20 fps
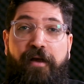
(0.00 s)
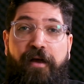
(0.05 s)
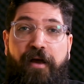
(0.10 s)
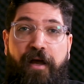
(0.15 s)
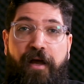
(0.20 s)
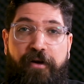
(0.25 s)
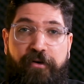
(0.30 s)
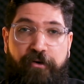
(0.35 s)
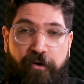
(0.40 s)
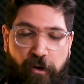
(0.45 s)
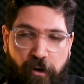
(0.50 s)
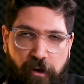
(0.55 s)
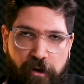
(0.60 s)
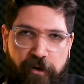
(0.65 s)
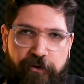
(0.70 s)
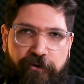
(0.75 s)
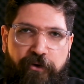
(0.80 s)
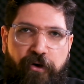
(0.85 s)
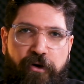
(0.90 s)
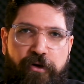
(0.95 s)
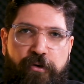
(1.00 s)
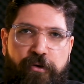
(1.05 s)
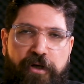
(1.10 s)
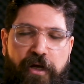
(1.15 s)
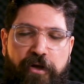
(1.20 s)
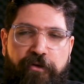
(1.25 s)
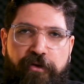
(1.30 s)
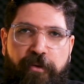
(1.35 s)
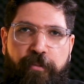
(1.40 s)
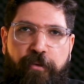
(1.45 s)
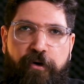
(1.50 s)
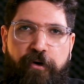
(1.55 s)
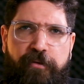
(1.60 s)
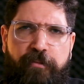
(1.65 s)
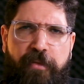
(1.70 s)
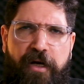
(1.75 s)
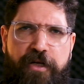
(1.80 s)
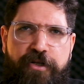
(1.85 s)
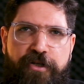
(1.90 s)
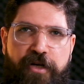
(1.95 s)
and also you can support
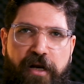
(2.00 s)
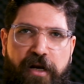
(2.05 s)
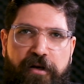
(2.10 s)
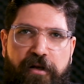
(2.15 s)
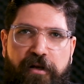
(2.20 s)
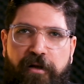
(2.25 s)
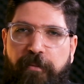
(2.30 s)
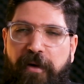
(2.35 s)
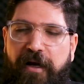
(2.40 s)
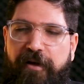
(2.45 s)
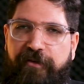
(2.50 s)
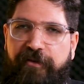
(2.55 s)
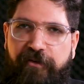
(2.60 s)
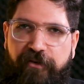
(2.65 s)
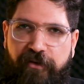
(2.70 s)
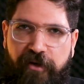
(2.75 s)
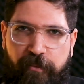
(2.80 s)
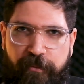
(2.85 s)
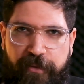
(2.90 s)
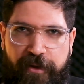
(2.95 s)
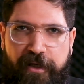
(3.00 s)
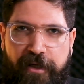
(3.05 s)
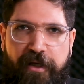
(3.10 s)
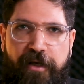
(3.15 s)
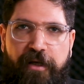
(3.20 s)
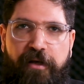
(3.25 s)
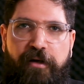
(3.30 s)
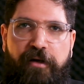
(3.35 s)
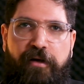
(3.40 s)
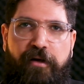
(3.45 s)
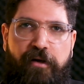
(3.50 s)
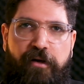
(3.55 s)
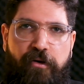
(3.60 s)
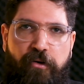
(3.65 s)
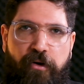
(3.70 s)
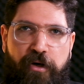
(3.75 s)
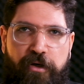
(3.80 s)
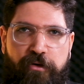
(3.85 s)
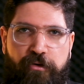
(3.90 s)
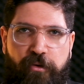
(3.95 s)
my channel by simply
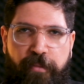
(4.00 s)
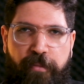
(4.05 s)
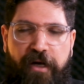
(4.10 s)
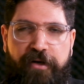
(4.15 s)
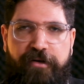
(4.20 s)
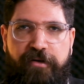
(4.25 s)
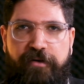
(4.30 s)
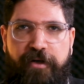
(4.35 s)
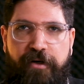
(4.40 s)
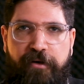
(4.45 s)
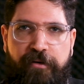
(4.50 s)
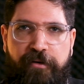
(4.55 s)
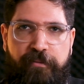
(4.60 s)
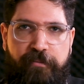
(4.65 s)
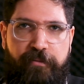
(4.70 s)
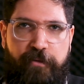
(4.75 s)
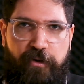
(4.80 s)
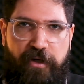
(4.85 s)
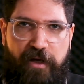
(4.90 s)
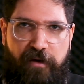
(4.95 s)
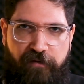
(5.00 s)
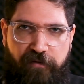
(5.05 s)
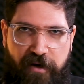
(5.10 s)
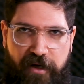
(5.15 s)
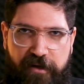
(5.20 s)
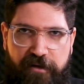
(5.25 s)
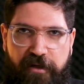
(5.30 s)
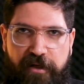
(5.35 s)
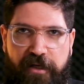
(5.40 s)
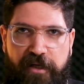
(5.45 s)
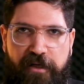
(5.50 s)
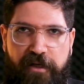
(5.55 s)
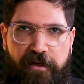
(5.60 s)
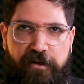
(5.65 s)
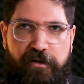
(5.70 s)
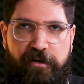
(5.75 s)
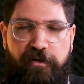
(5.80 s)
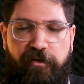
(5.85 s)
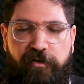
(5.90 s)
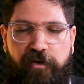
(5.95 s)
going to Patreon. You can find the link in
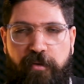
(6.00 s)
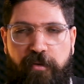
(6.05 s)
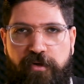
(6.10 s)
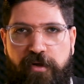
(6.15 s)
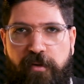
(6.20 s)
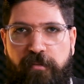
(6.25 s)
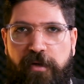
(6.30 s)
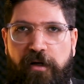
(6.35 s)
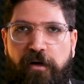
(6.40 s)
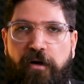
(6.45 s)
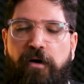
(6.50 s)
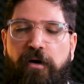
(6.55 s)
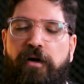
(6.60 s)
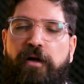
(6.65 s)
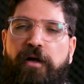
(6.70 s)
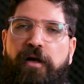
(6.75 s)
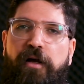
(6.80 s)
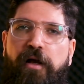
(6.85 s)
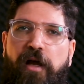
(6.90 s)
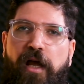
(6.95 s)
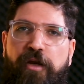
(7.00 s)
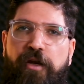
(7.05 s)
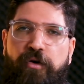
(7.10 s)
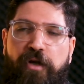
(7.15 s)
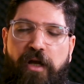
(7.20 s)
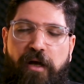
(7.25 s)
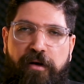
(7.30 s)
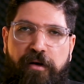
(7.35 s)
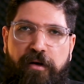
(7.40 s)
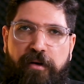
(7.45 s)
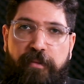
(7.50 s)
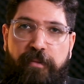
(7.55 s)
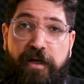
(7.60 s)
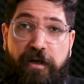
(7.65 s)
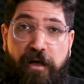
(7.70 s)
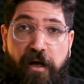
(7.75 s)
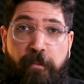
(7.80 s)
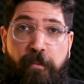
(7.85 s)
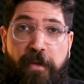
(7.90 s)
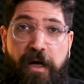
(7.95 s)
the description below, and you can
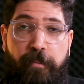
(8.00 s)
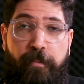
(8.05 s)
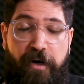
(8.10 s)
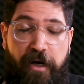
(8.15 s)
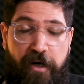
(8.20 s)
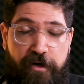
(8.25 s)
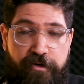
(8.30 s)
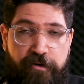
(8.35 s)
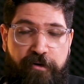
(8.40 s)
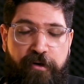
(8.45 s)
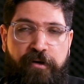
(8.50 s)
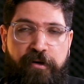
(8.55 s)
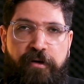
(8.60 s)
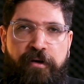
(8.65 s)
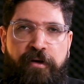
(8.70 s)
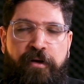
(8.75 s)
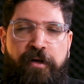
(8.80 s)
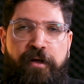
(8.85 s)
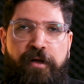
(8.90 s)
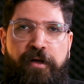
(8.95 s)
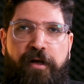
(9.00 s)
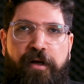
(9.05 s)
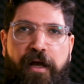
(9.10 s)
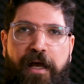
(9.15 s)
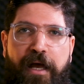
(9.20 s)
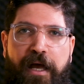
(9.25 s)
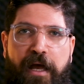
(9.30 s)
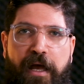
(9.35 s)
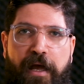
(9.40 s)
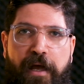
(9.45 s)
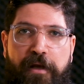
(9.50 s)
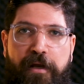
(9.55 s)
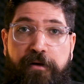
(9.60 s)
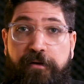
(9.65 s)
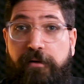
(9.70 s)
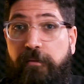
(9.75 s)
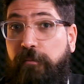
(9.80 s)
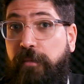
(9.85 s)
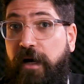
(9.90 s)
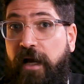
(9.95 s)
become my patron and
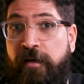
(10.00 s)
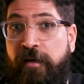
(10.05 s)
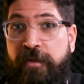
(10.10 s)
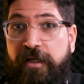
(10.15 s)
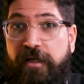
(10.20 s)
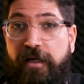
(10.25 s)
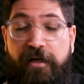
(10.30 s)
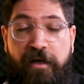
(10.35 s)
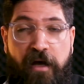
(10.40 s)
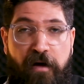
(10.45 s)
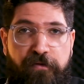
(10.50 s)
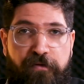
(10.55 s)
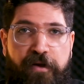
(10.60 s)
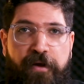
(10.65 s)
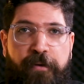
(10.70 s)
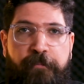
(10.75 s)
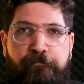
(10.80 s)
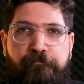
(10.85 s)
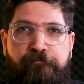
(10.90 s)
buy me a coffee